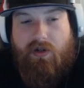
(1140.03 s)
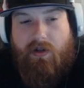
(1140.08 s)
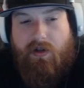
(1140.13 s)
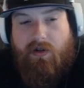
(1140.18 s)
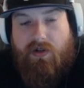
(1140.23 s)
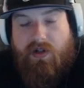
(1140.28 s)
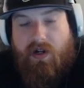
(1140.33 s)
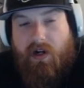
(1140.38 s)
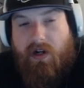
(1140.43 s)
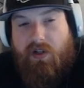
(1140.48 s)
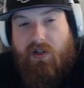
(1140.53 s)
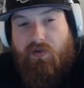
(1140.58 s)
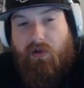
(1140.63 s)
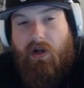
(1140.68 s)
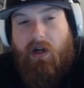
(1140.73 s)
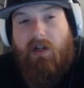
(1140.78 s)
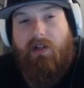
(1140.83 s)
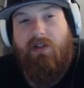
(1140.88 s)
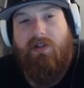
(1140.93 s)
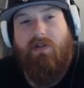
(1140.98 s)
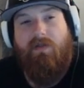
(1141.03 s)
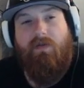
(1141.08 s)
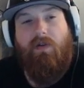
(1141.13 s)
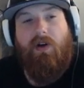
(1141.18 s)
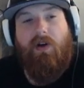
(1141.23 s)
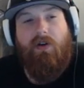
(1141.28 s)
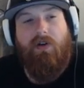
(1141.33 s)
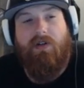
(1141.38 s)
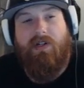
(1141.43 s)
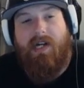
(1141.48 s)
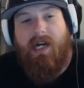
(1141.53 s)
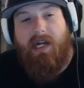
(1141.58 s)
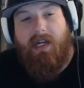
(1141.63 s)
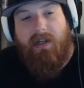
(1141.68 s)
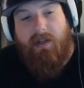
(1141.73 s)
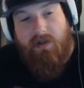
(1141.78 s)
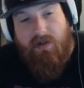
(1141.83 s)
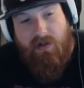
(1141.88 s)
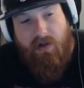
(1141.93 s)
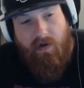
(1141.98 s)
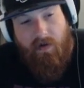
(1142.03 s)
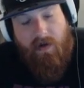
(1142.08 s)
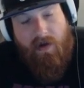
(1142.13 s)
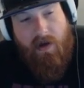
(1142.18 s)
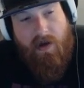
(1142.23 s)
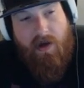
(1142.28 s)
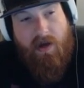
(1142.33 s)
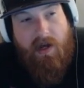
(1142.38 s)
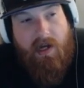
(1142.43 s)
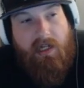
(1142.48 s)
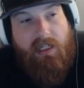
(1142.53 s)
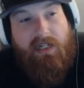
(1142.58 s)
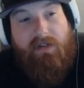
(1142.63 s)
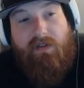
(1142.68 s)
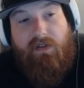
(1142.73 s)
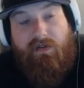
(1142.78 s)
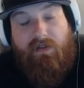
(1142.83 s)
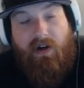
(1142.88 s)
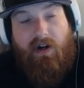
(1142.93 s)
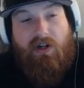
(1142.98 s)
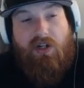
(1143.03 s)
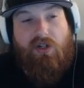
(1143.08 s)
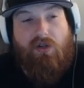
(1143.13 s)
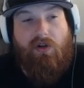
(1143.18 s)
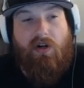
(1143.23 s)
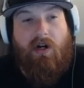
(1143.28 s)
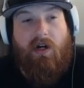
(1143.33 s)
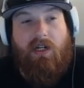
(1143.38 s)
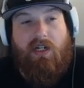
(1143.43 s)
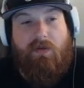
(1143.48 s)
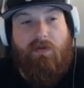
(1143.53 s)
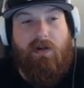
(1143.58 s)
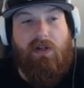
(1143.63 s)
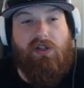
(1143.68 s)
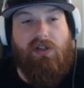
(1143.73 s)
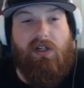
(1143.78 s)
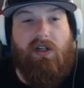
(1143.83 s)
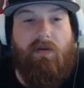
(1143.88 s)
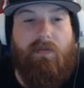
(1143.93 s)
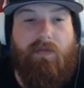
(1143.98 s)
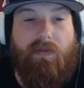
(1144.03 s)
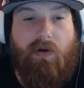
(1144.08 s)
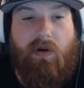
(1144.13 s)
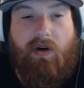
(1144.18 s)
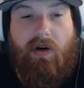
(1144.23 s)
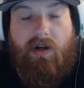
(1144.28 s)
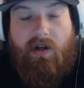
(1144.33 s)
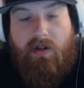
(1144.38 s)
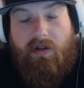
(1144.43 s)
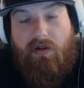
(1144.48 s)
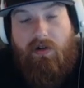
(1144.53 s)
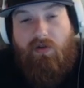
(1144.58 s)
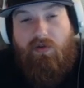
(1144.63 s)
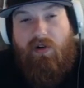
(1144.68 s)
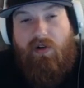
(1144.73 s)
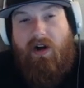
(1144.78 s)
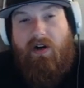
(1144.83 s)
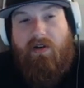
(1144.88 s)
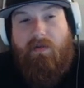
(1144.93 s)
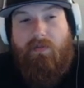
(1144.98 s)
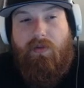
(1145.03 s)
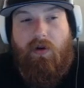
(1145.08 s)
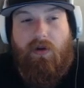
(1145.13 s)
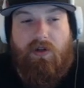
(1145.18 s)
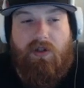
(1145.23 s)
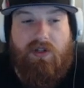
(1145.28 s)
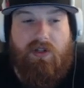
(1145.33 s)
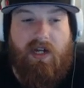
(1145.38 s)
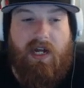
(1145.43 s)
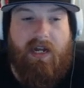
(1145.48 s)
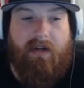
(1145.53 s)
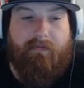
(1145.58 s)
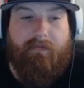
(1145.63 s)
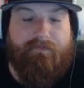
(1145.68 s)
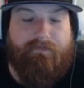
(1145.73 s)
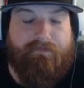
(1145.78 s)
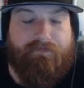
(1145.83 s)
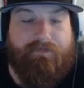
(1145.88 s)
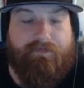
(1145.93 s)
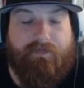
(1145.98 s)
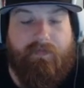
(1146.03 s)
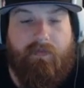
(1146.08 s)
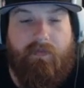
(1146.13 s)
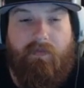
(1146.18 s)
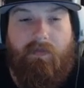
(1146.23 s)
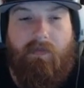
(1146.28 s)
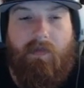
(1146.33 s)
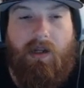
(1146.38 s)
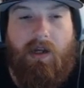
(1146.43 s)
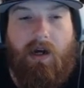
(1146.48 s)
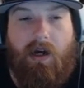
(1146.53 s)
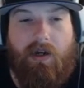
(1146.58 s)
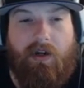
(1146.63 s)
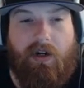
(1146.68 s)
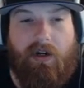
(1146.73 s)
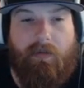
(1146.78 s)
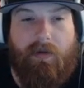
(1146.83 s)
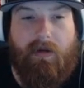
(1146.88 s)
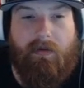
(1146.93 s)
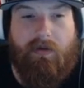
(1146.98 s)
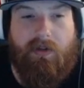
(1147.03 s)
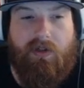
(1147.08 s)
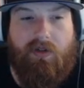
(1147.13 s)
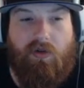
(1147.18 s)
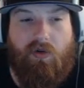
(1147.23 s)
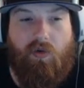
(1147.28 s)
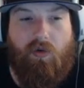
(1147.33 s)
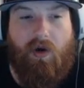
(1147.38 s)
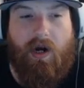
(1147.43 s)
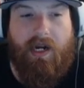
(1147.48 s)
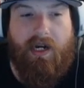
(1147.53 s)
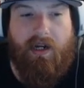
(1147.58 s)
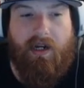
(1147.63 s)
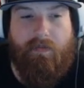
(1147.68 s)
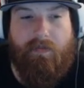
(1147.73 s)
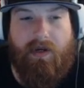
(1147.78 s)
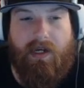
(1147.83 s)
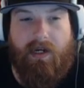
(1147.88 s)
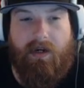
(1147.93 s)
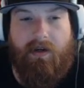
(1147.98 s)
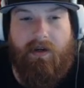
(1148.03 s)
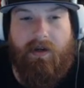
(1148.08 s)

those targets, regardless of what your attack is. So cleave is very strong, especially in a crowded board state. You're going to be able to do quite a bit